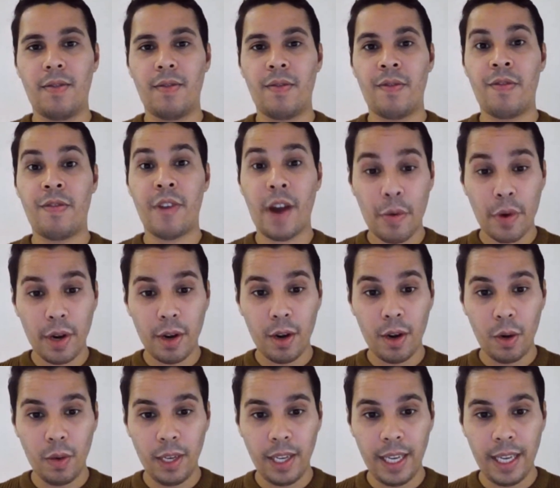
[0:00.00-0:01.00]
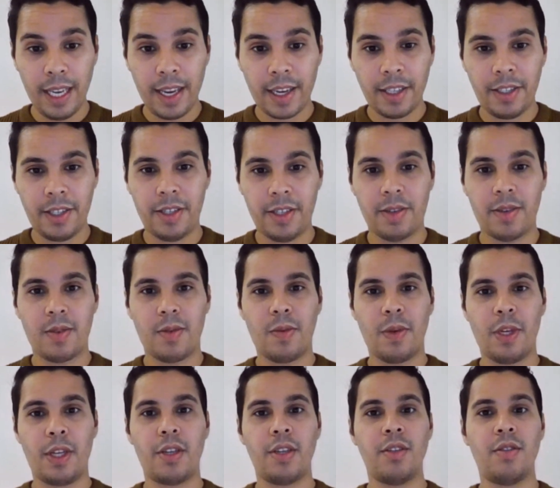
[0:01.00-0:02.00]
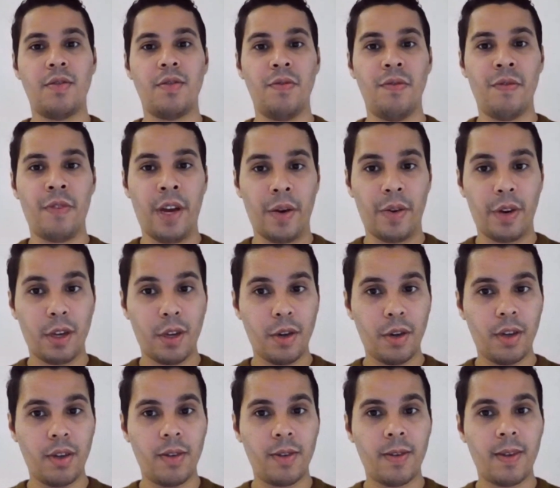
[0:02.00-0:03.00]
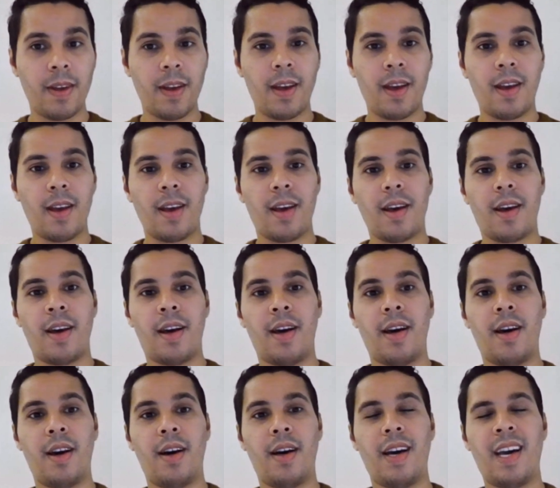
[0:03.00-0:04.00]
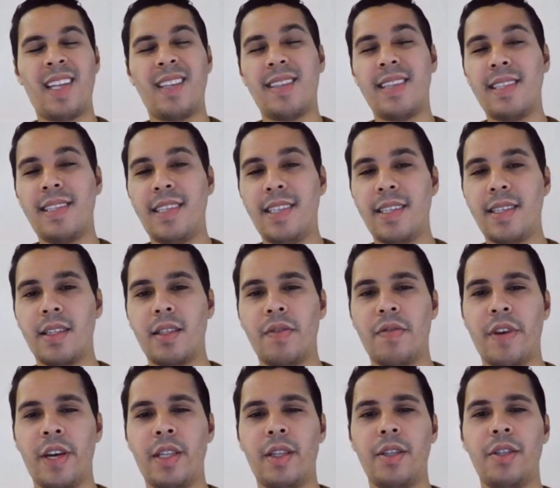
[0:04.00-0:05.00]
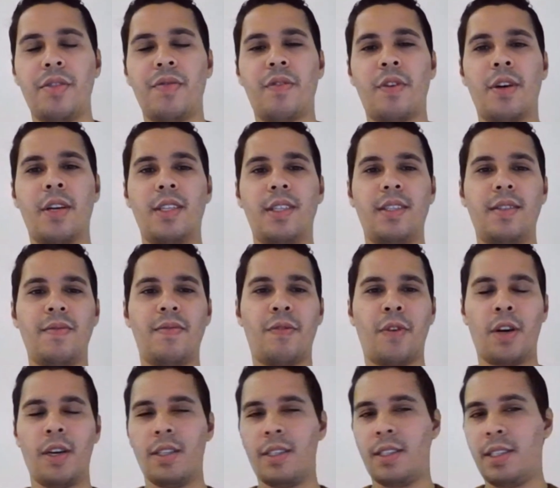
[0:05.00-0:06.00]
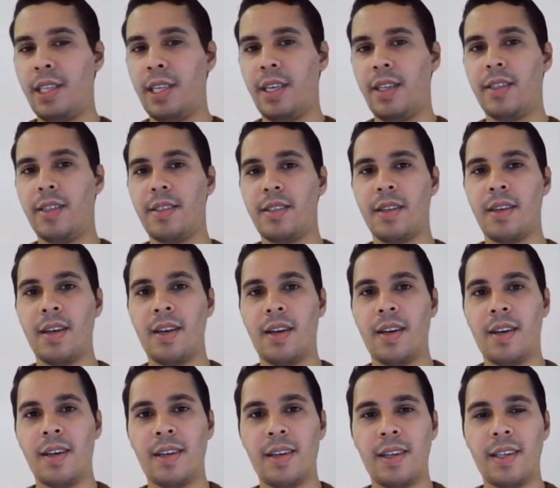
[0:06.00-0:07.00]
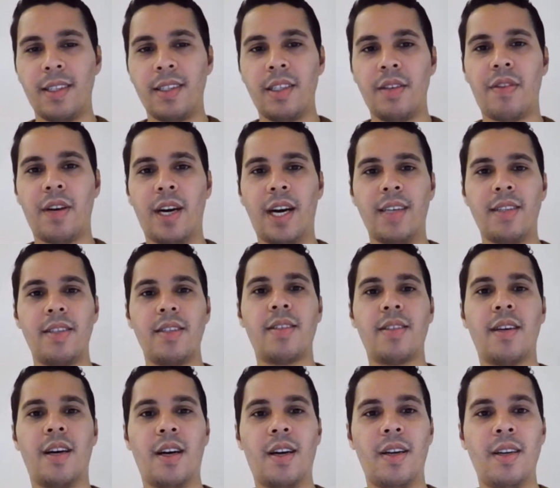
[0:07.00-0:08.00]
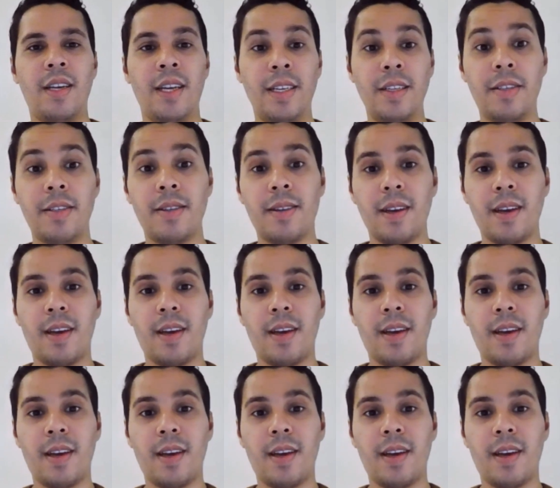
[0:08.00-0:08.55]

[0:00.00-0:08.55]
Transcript: very low leakage, which is very good. And the disadvantage for these devices is